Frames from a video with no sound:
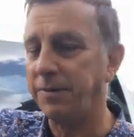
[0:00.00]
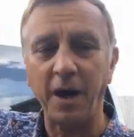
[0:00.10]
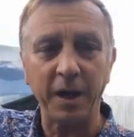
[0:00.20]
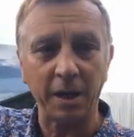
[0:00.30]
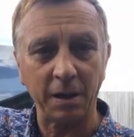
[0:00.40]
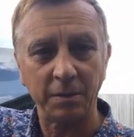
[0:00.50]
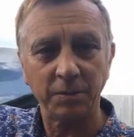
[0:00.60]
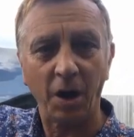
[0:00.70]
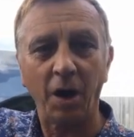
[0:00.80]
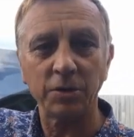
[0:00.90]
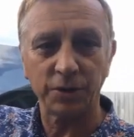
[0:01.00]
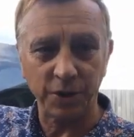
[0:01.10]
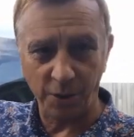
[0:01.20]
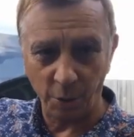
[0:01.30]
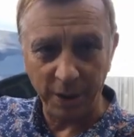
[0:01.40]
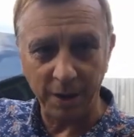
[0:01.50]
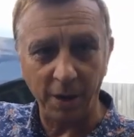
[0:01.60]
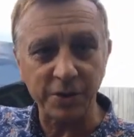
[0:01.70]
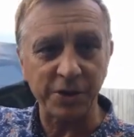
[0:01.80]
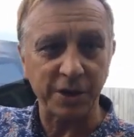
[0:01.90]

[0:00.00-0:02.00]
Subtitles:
vinyl onto the windows.